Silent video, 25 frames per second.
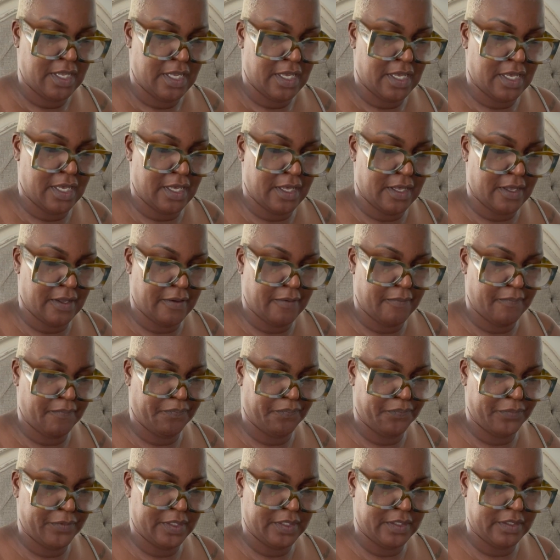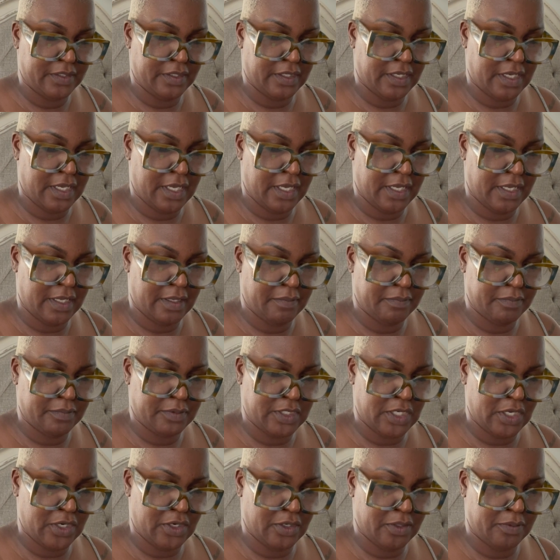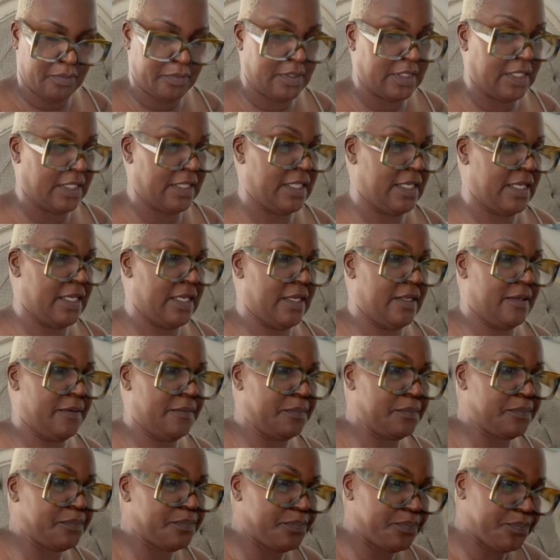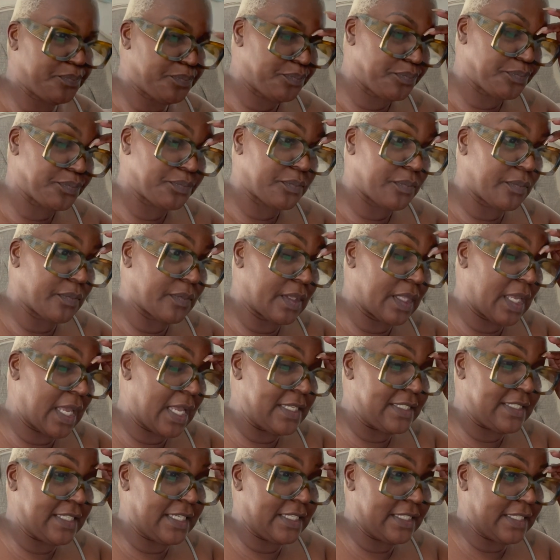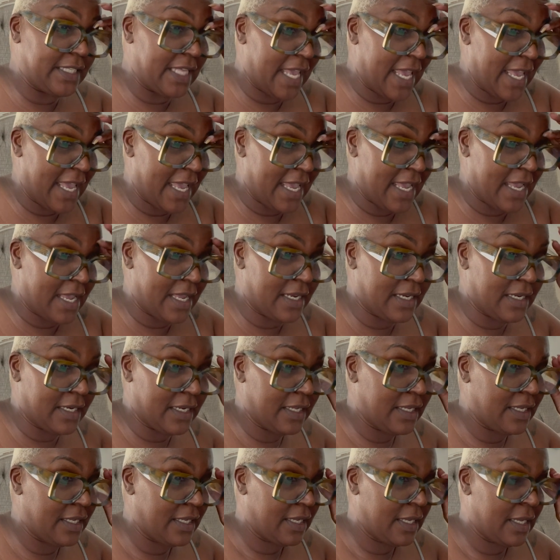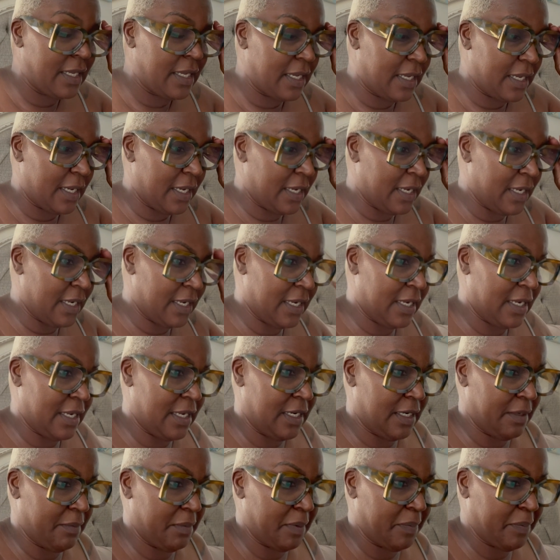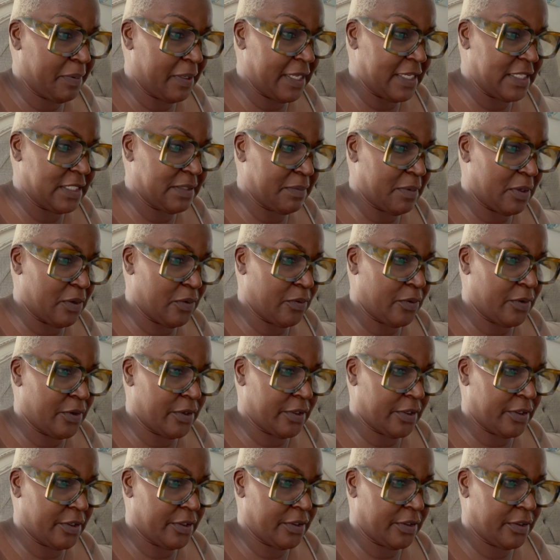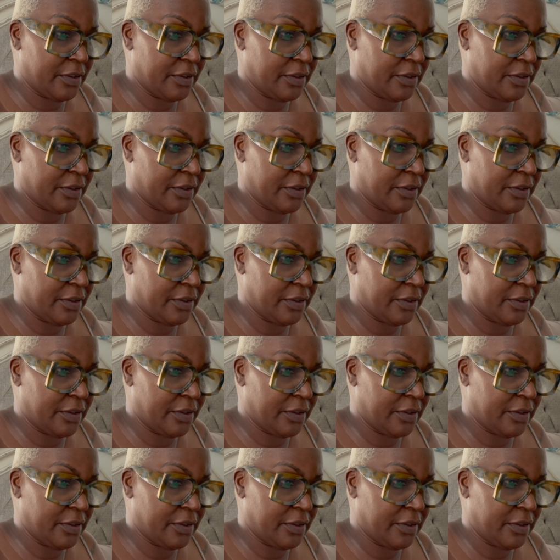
And then I did that, and let me place my order.